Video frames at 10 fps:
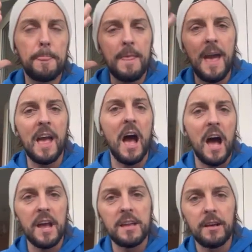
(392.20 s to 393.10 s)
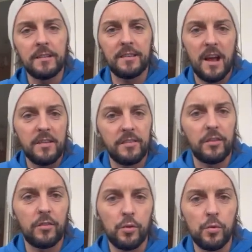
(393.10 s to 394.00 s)
AI attached
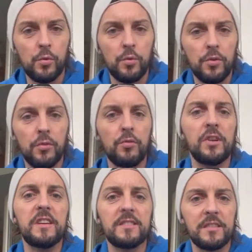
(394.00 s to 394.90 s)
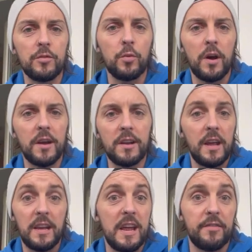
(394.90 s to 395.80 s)
to the reasons why.
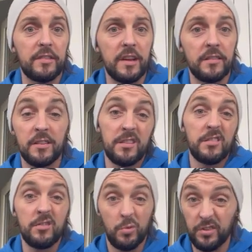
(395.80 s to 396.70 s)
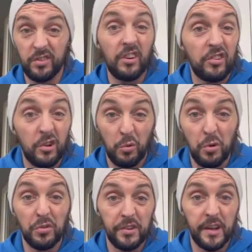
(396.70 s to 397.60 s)
It never says, we suggest you don't
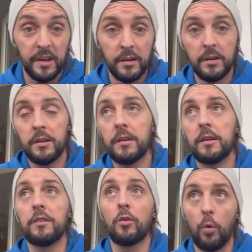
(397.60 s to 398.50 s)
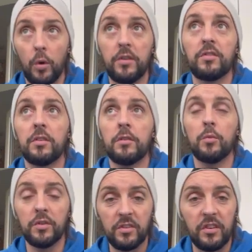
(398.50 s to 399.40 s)
run today. It's always,
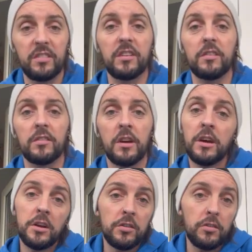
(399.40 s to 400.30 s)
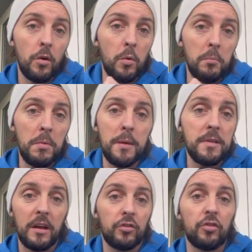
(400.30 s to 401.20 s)
we suggest this. So maybe
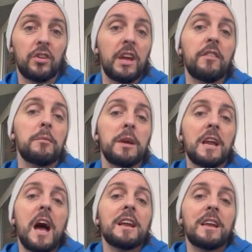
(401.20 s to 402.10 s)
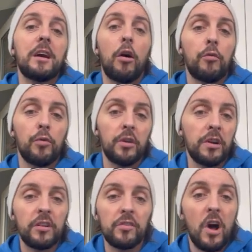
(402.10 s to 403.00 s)
that's just giving me an idea of running,
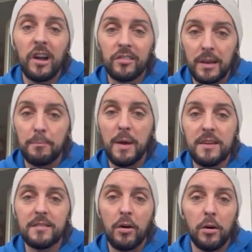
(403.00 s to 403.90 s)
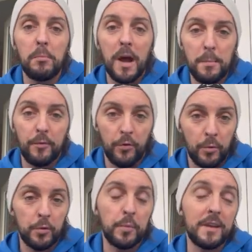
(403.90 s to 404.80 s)
and it's not actually based on my
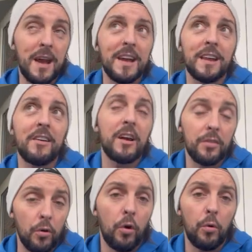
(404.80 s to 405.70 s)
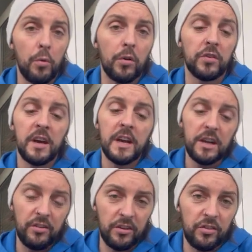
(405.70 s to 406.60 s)
performance. But the idea I thought was, it
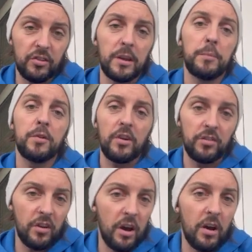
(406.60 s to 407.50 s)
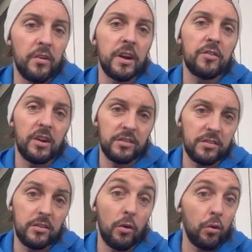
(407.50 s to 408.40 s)
tracks your sleep, it tracks your heart rate, it tracks
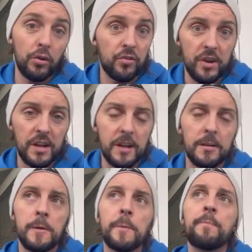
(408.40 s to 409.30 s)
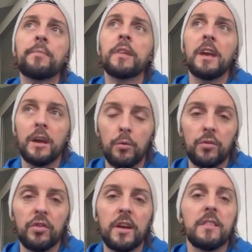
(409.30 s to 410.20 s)
all your training. It would
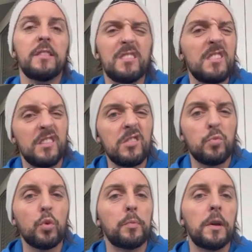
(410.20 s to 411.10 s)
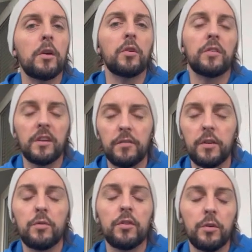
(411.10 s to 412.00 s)
say, would be a good thing for you
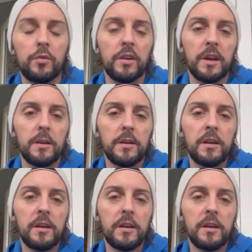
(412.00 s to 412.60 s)
to do today.